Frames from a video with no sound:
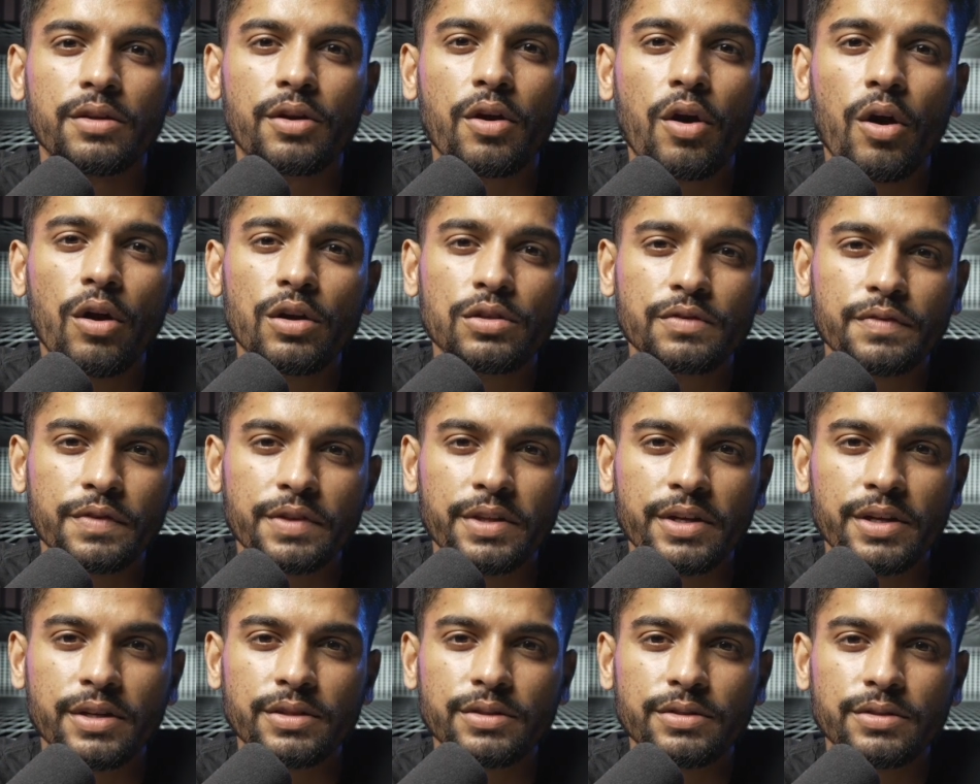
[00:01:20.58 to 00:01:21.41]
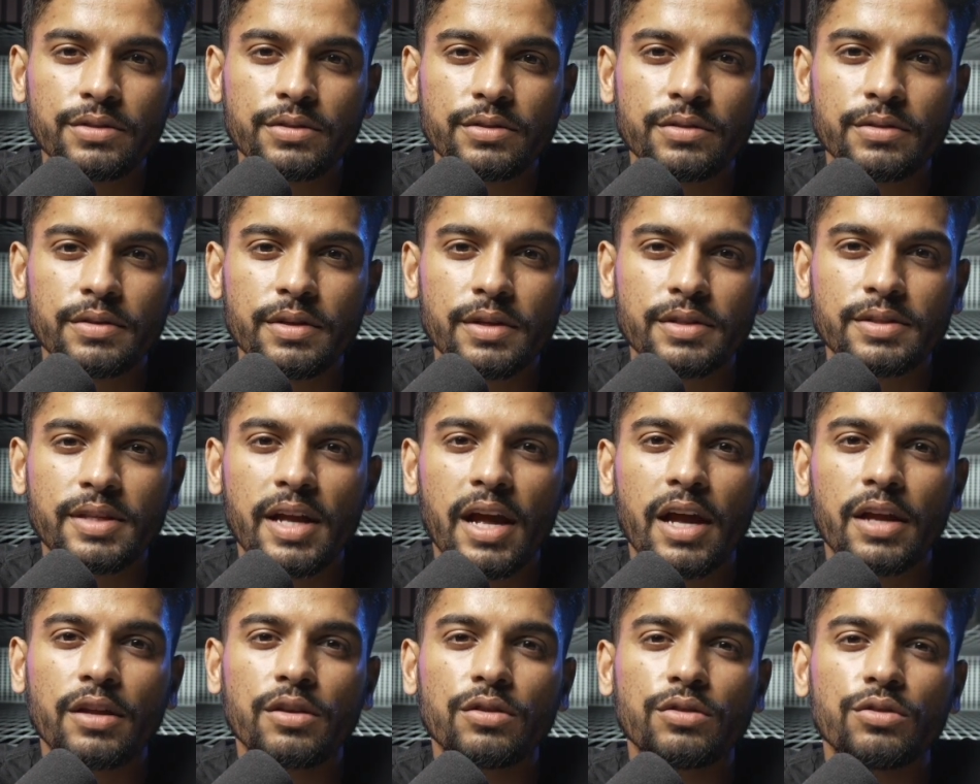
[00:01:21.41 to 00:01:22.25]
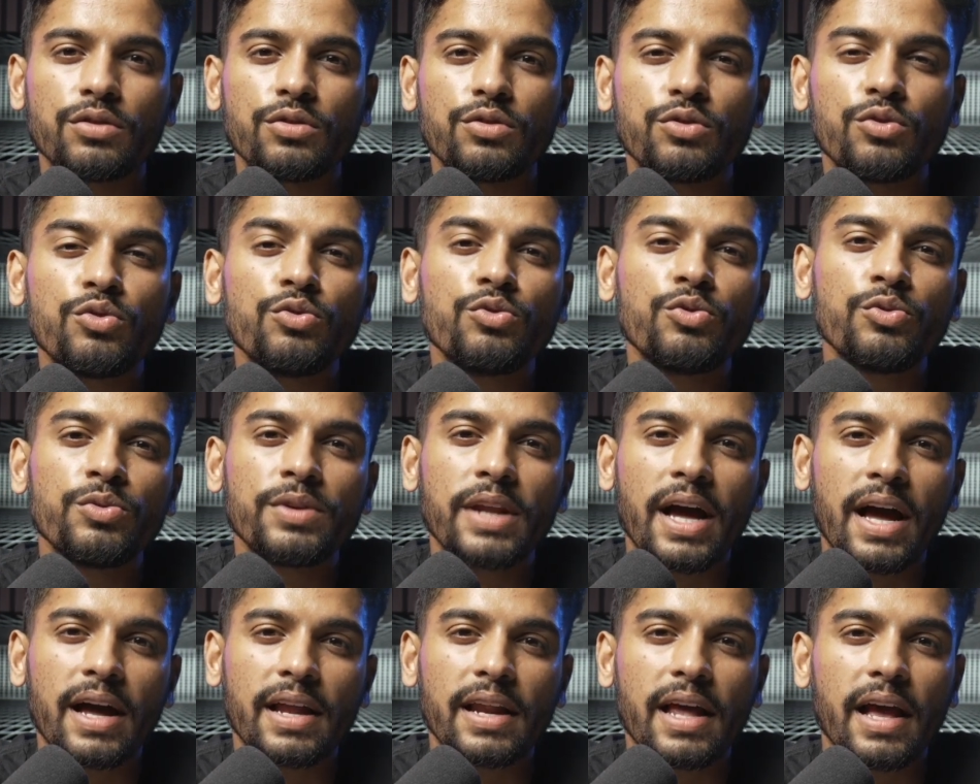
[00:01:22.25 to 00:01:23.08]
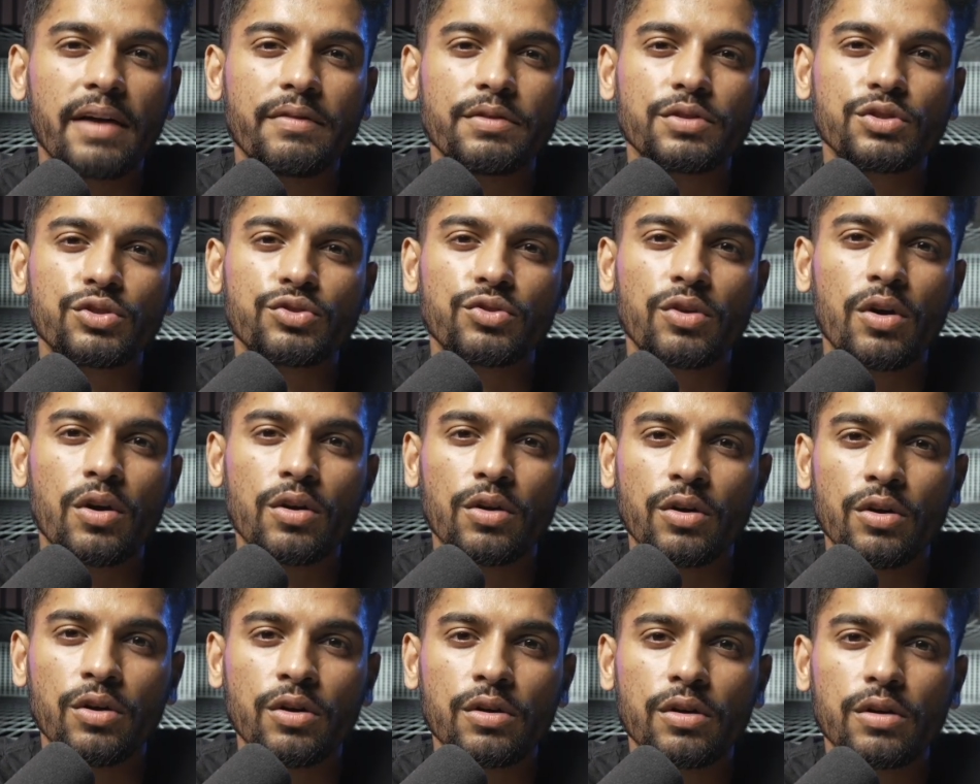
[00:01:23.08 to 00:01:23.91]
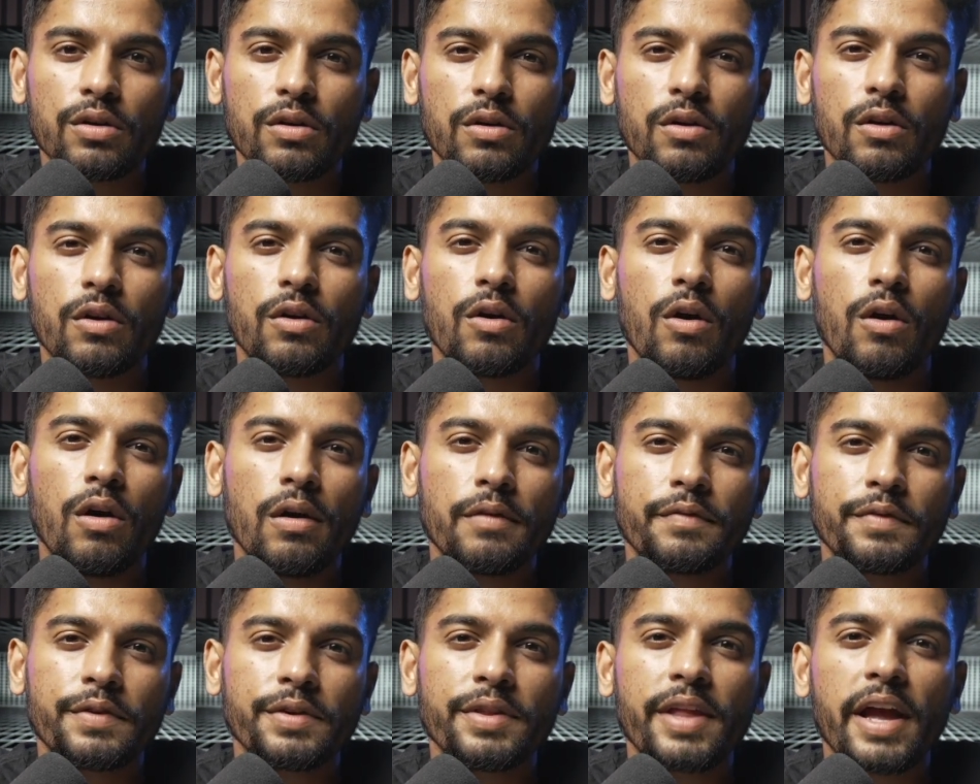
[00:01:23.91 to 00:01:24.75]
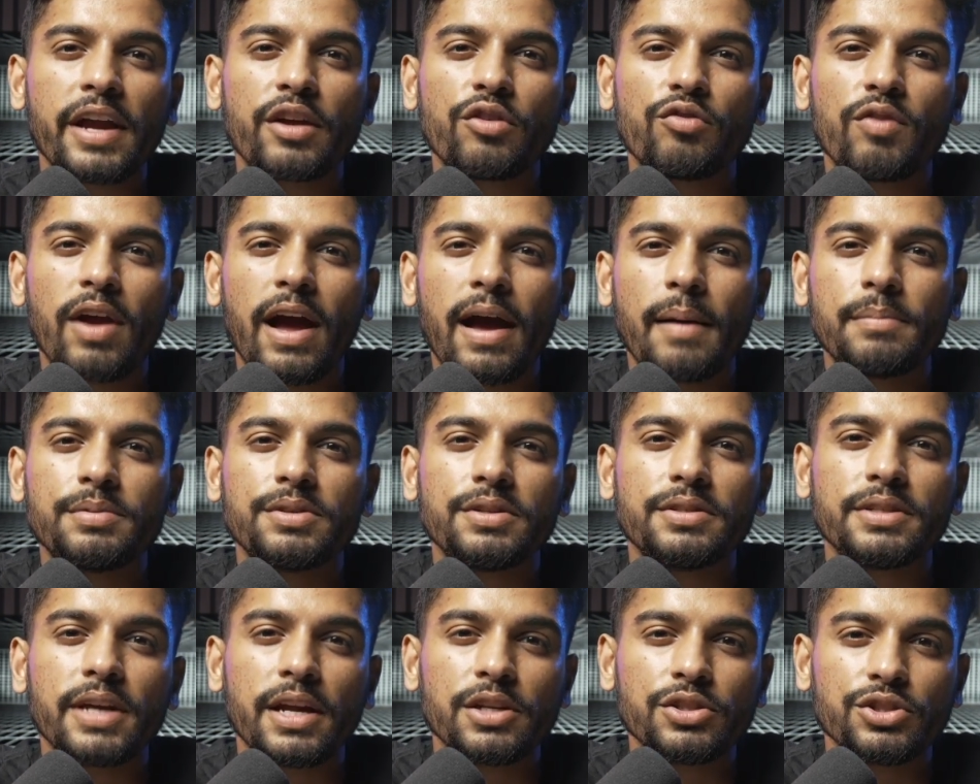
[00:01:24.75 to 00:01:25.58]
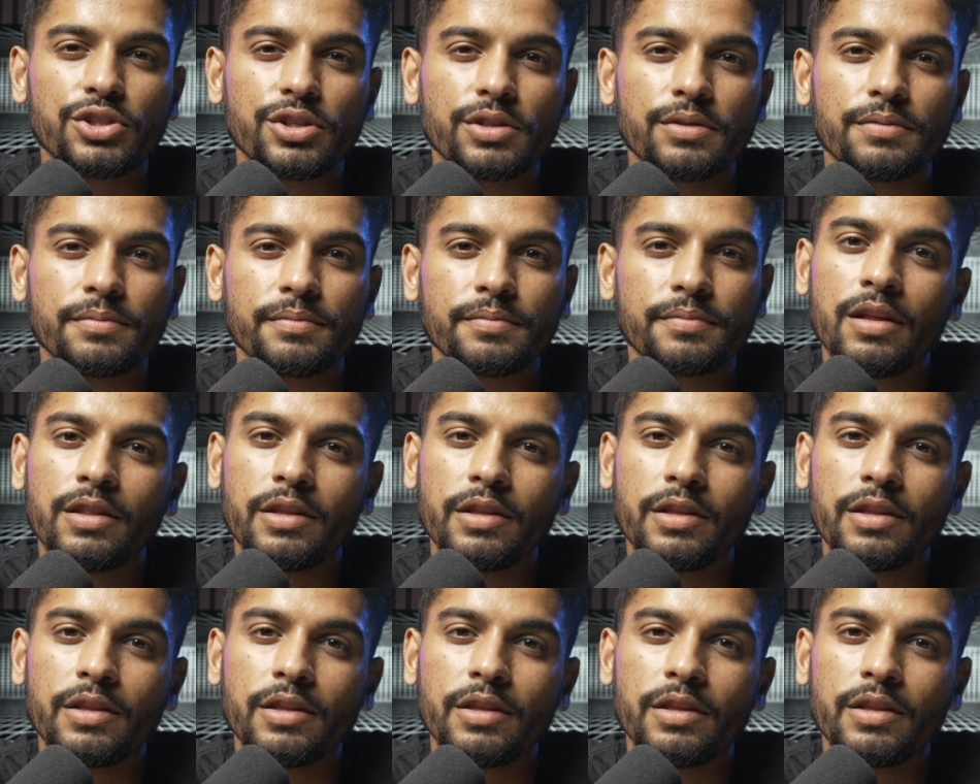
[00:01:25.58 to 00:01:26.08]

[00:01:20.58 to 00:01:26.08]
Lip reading: The cause for this is that you do not have a strong hook or offer that grabs attention.